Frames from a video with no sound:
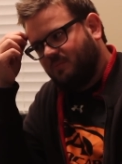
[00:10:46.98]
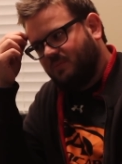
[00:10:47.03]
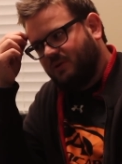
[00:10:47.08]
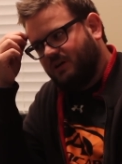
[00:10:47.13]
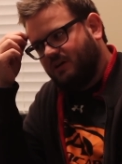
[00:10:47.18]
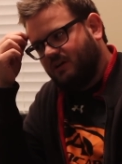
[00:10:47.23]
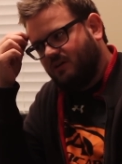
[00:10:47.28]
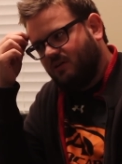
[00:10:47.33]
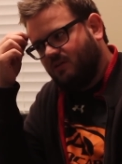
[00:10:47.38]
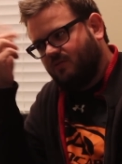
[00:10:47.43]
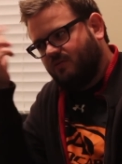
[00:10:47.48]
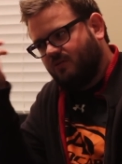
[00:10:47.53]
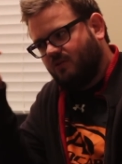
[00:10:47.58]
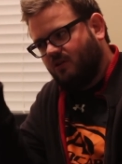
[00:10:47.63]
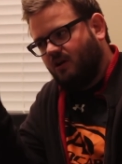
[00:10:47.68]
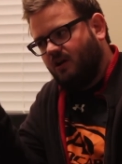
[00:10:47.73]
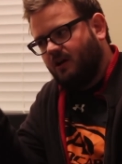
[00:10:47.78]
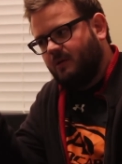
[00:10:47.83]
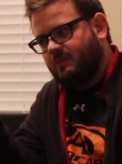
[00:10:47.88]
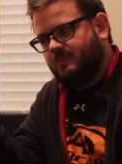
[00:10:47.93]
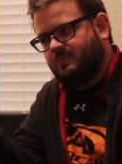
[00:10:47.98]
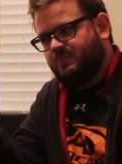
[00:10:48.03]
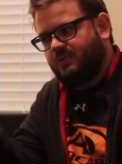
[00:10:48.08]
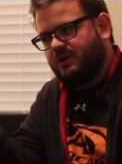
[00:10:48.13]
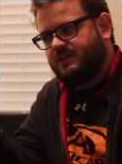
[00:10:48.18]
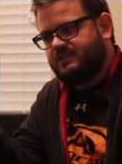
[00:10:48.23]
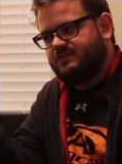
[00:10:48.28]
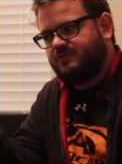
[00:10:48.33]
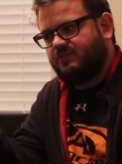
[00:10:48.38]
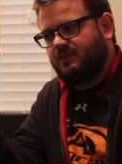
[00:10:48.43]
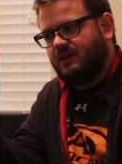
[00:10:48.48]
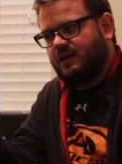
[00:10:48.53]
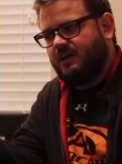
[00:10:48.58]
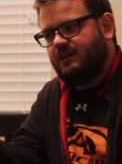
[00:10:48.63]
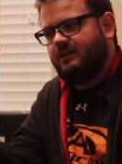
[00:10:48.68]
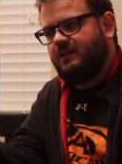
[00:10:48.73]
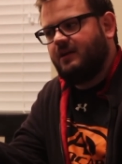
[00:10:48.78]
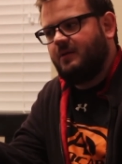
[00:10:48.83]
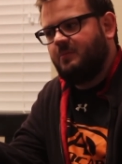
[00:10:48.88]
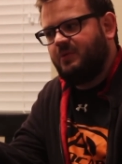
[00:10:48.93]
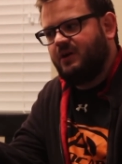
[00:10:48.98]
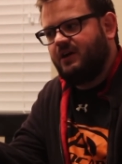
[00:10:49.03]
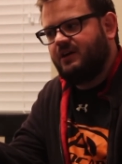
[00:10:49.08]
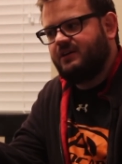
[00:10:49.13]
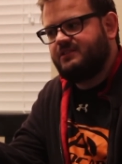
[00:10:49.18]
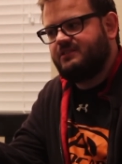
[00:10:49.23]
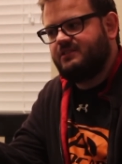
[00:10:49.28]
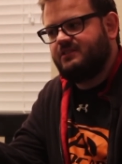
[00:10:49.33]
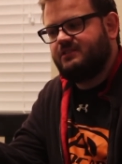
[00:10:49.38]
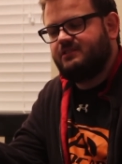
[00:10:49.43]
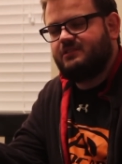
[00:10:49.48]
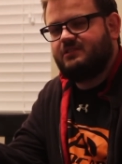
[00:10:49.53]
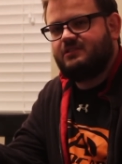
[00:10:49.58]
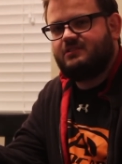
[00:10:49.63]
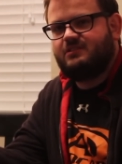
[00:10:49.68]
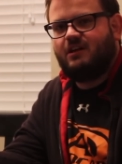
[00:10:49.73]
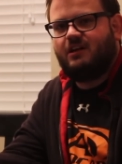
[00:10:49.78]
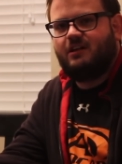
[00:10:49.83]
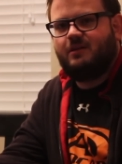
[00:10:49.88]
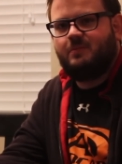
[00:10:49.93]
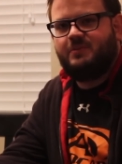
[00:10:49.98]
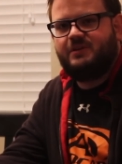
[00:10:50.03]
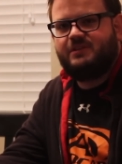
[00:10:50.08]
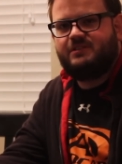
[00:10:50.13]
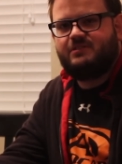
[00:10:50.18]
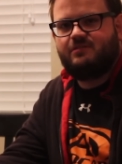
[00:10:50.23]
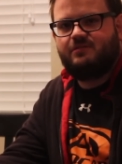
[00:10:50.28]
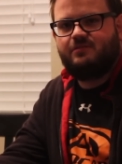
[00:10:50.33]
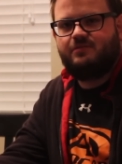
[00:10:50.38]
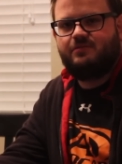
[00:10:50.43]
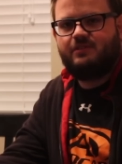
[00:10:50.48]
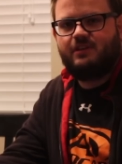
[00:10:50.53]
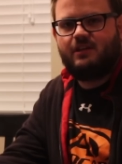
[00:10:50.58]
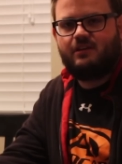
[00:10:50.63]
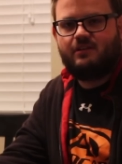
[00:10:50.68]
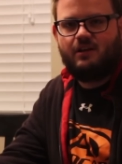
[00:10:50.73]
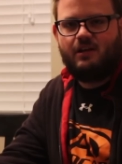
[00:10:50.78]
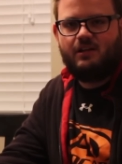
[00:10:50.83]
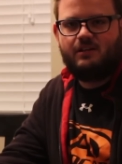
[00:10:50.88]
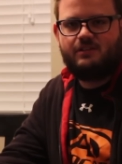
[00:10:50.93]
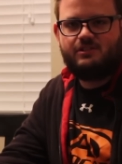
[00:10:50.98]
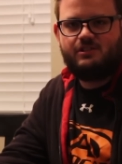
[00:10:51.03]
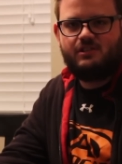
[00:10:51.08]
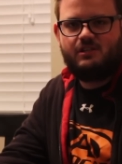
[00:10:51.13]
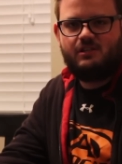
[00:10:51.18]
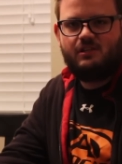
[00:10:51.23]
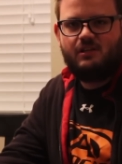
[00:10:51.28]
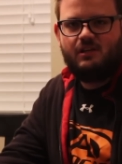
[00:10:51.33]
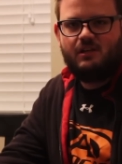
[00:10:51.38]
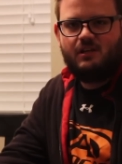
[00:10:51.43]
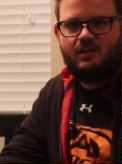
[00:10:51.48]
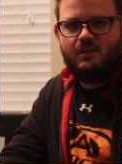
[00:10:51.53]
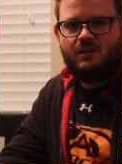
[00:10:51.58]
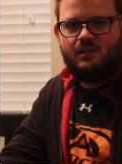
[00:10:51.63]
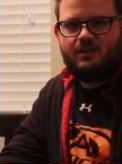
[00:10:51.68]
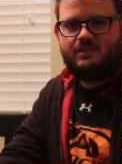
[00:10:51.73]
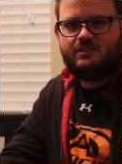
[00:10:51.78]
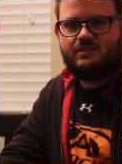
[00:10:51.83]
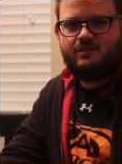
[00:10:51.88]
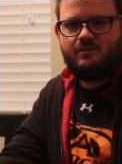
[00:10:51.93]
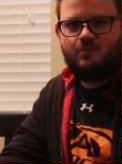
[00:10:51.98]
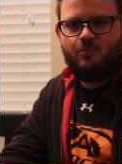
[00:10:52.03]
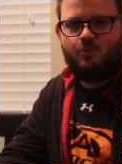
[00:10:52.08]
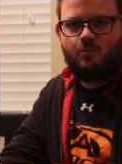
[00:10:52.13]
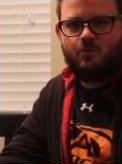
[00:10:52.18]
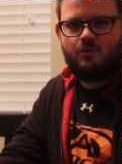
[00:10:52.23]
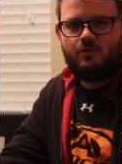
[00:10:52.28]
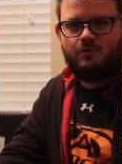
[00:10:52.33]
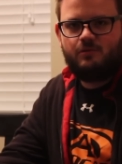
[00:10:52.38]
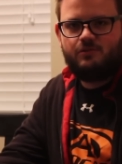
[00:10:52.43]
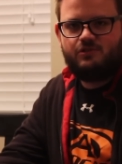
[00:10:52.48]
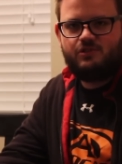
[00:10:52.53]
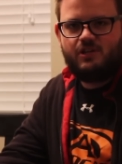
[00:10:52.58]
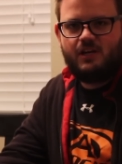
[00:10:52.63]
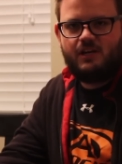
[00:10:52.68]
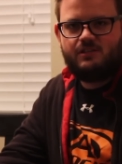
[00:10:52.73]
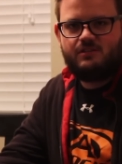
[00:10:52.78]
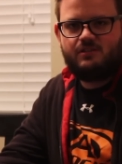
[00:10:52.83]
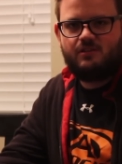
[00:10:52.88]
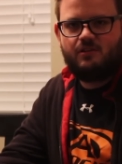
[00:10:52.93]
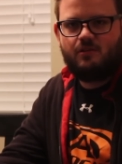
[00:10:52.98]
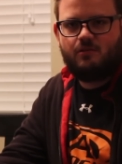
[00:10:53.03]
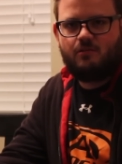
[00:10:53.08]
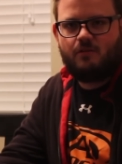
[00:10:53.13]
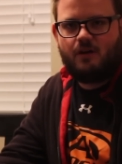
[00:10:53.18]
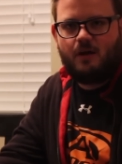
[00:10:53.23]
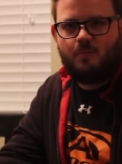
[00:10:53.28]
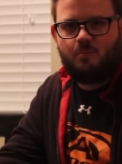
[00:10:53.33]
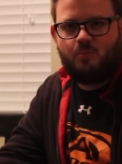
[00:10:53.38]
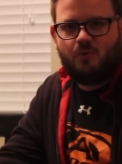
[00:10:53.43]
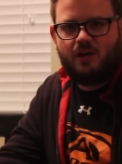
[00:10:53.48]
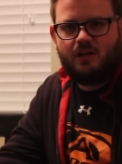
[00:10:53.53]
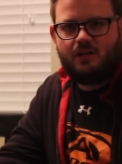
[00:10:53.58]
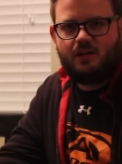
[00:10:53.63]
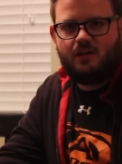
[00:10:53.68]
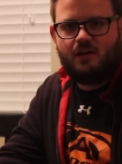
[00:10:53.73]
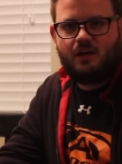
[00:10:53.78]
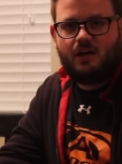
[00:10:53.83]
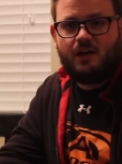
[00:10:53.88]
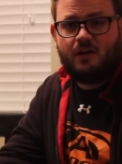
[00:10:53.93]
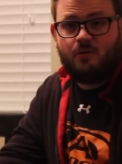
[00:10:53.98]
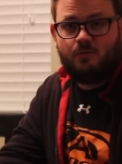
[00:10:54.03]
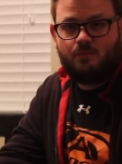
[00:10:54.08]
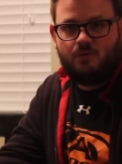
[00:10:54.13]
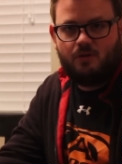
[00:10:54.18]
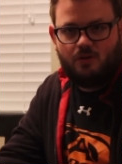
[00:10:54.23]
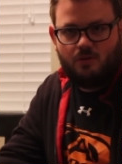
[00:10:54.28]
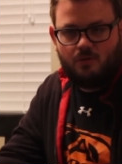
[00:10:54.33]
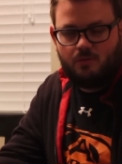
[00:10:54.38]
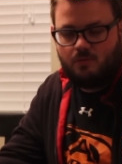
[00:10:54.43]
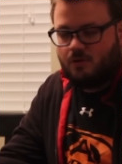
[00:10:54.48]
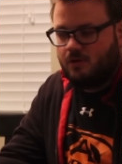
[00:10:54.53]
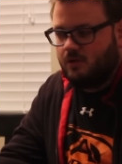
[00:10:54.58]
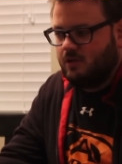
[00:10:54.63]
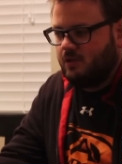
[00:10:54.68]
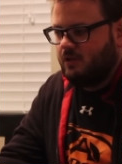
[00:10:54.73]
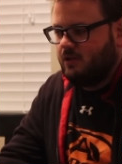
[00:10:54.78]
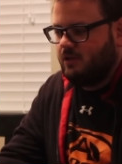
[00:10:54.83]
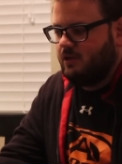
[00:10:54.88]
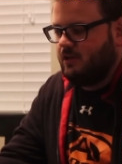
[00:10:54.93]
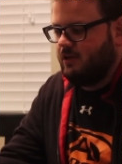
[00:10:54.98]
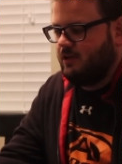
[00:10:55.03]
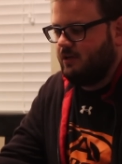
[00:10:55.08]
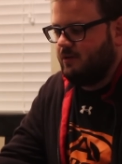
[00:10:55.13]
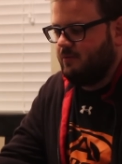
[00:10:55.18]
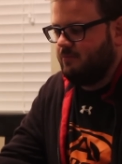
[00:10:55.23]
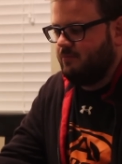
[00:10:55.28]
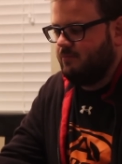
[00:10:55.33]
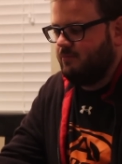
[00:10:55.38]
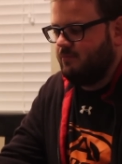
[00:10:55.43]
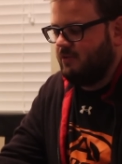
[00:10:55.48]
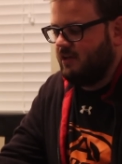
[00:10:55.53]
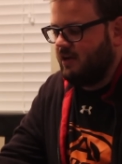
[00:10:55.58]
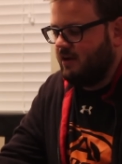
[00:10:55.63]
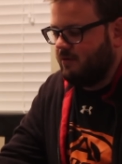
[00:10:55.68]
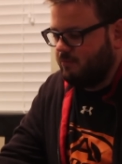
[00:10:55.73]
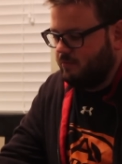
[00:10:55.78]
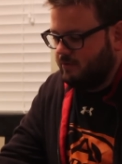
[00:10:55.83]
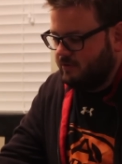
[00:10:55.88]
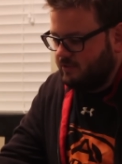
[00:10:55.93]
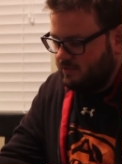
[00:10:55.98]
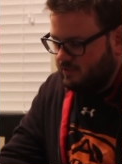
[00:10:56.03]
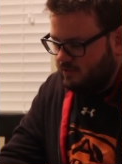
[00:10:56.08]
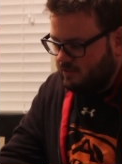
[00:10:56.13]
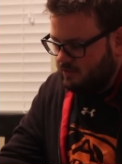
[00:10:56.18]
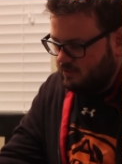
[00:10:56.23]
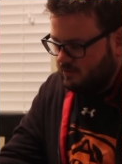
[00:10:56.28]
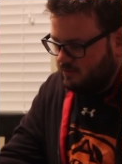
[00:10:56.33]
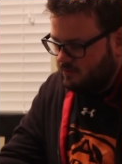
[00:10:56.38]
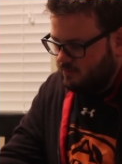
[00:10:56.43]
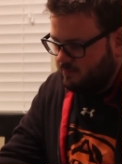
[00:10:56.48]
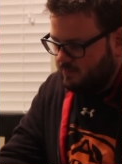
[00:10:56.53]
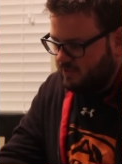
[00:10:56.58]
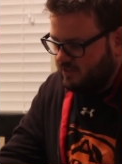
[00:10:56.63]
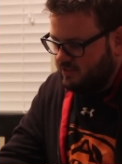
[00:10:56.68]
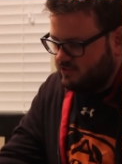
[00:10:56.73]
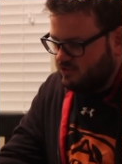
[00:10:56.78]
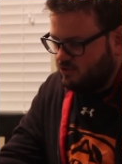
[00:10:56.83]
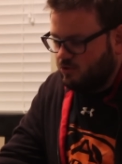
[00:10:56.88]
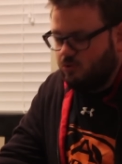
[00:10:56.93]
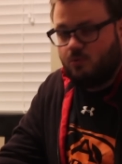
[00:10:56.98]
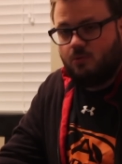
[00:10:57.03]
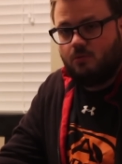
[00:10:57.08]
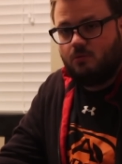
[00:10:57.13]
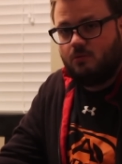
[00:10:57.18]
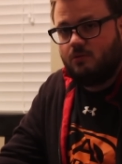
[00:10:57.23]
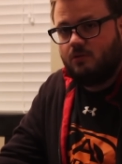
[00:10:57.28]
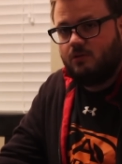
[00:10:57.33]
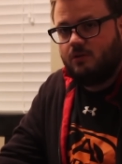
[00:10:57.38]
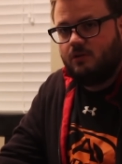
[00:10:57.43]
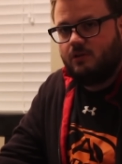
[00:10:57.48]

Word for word: But overall, I'm impressed. For 99 bucks, it's a solid piece of technology. Is it world changing or groundbreaking? I don't know. Um, not really, but it's cool.